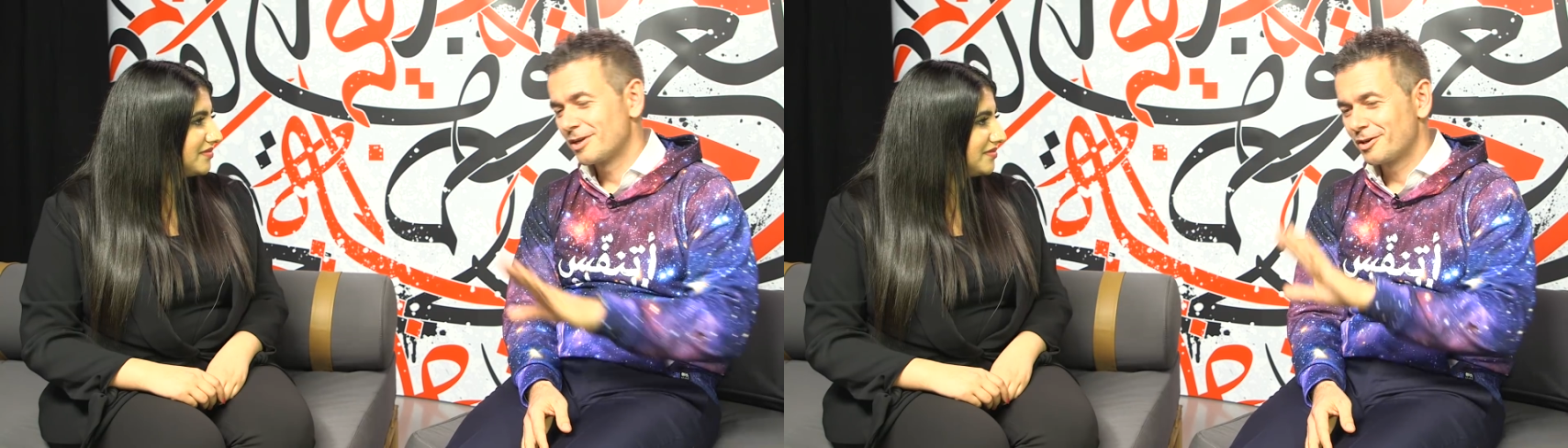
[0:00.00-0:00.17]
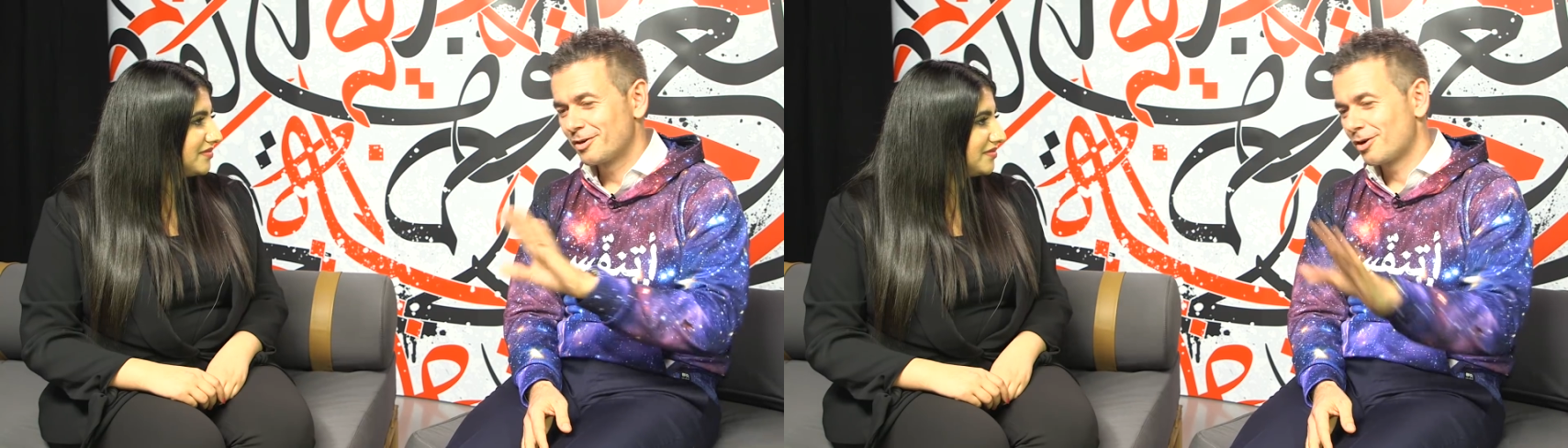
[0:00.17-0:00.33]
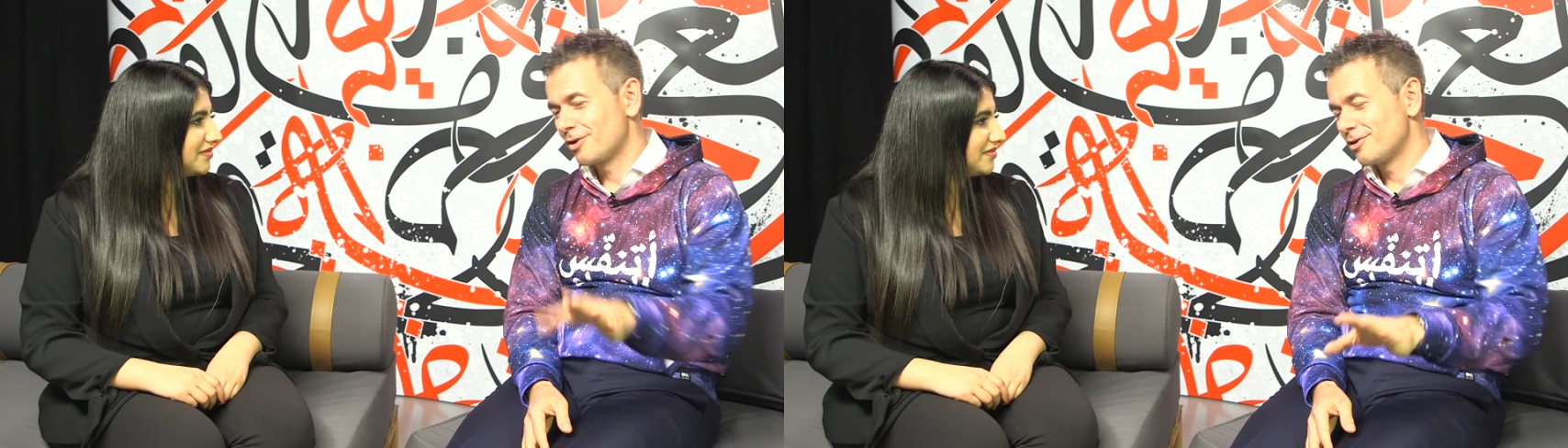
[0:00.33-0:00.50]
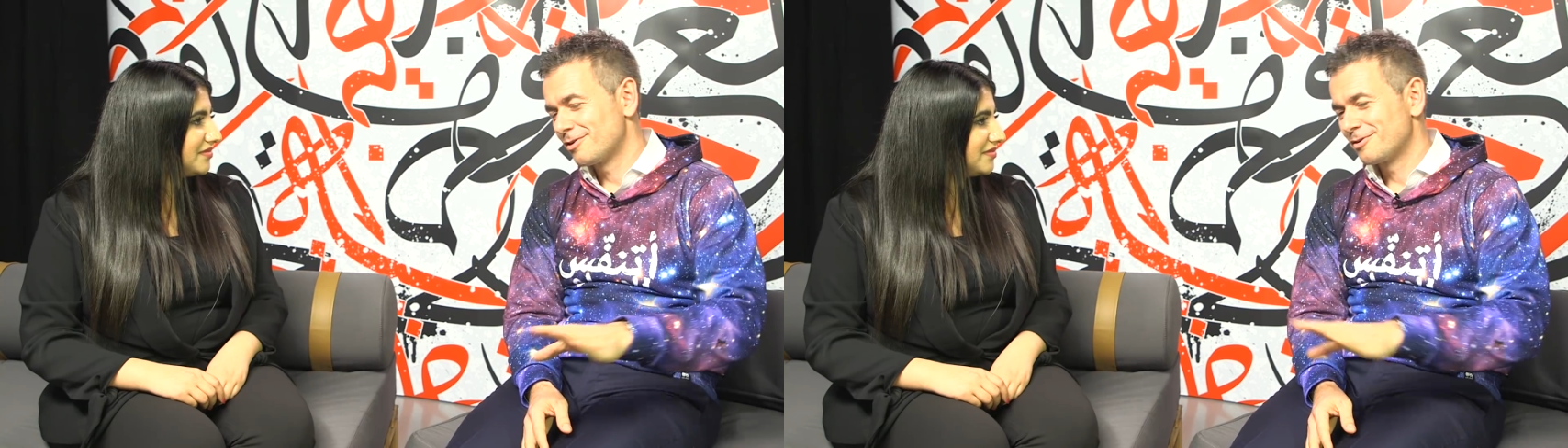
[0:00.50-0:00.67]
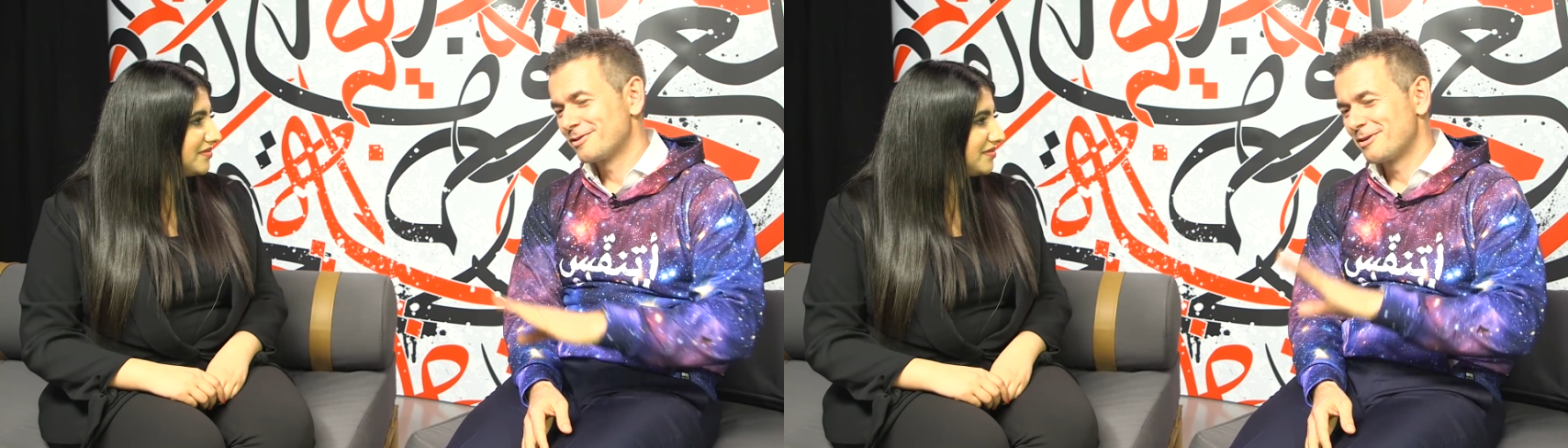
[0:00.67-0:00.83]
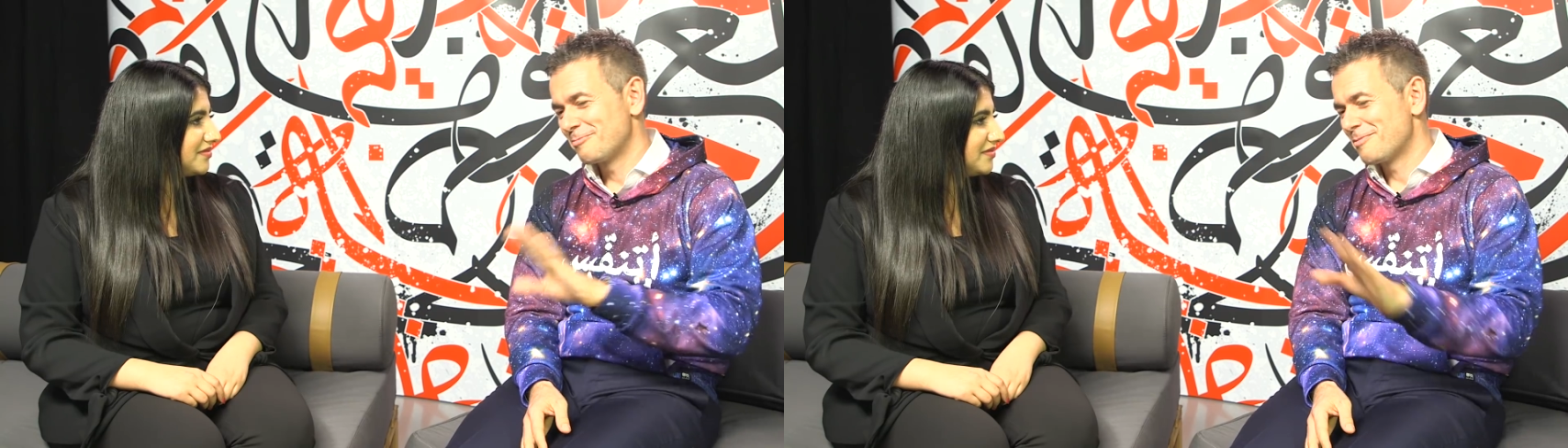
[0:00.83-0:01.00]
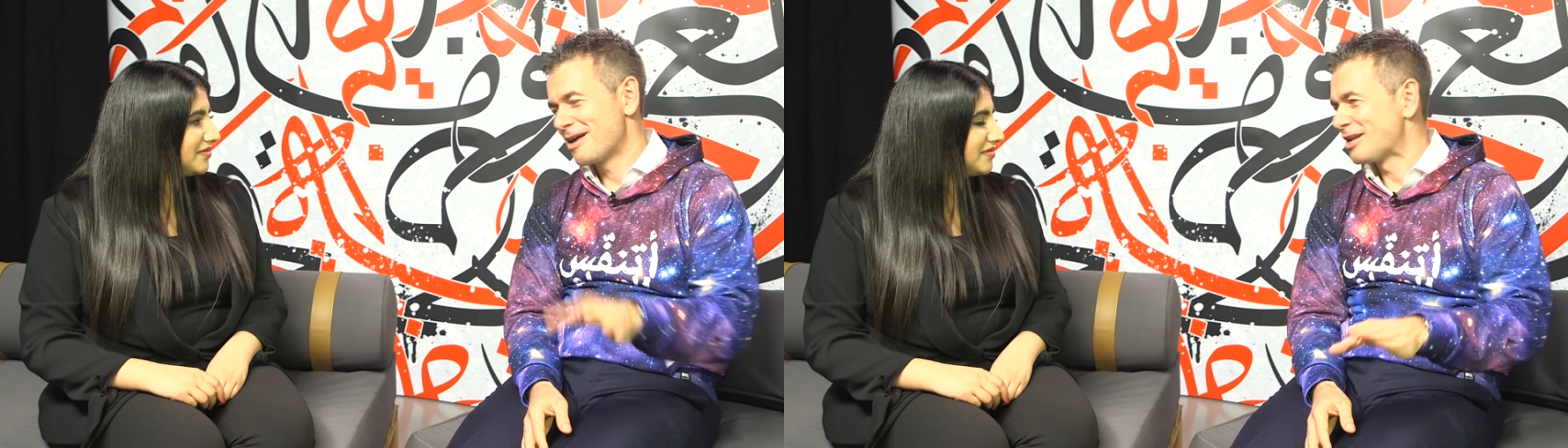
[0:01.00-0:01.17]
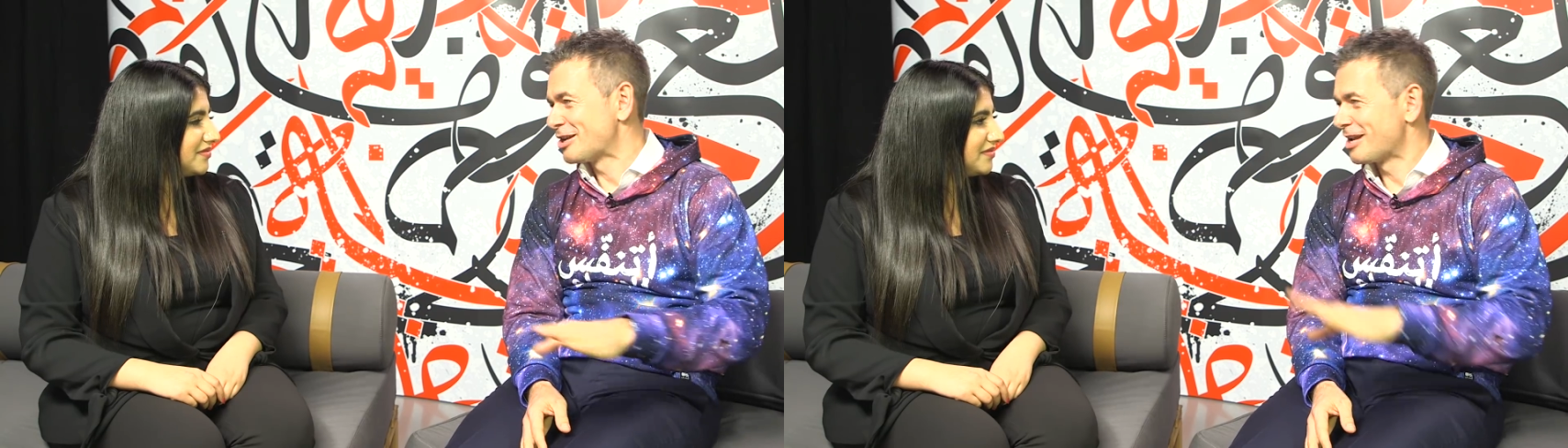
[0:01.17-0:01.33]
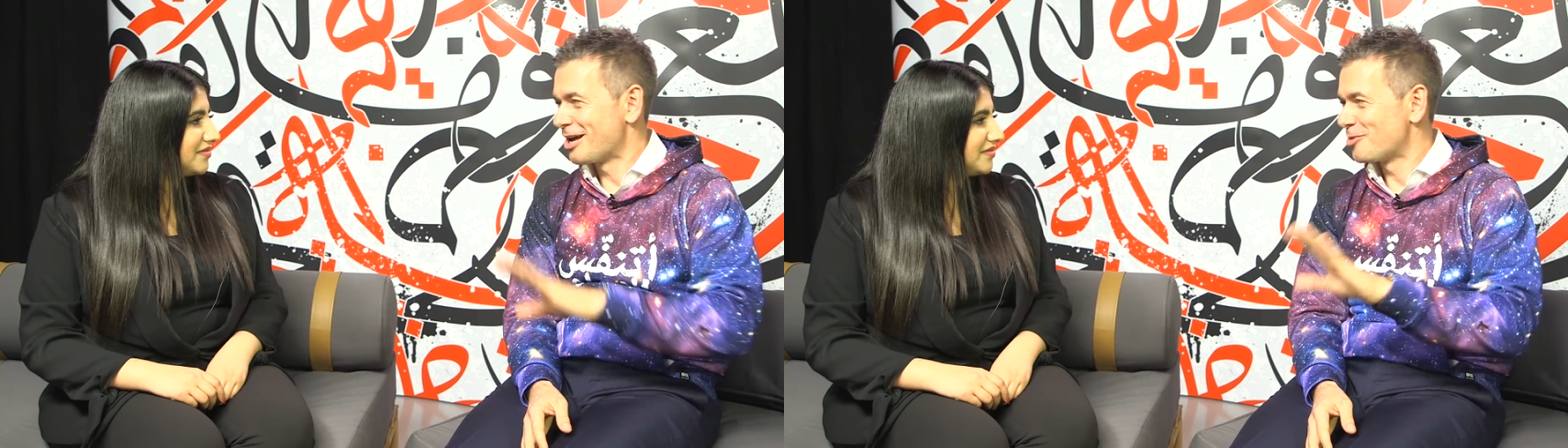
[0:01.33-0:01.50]
and girls and
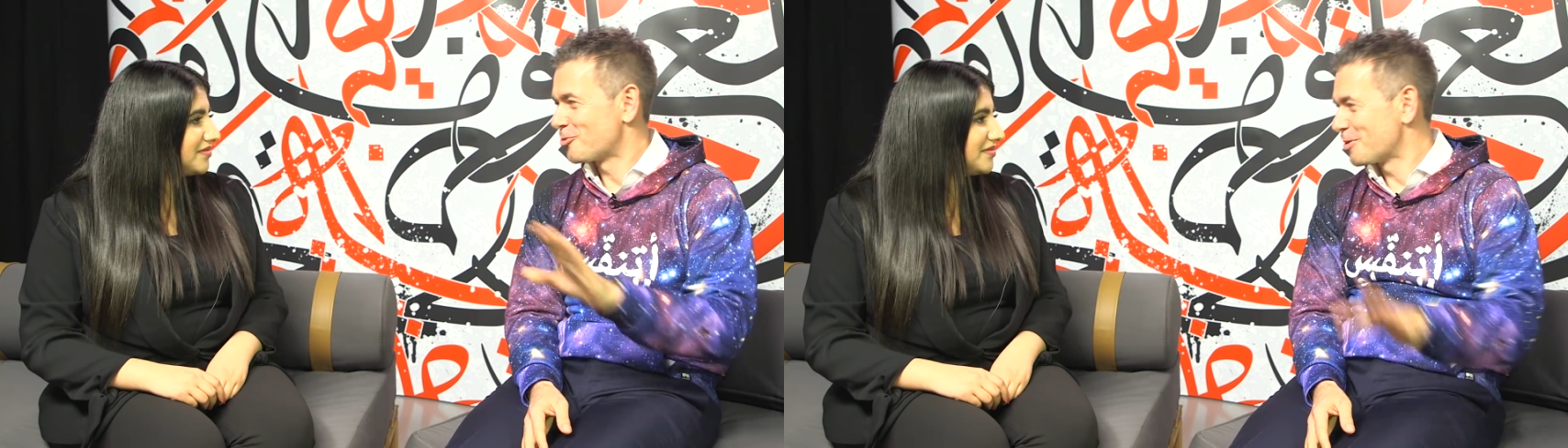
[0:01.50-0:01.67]
men and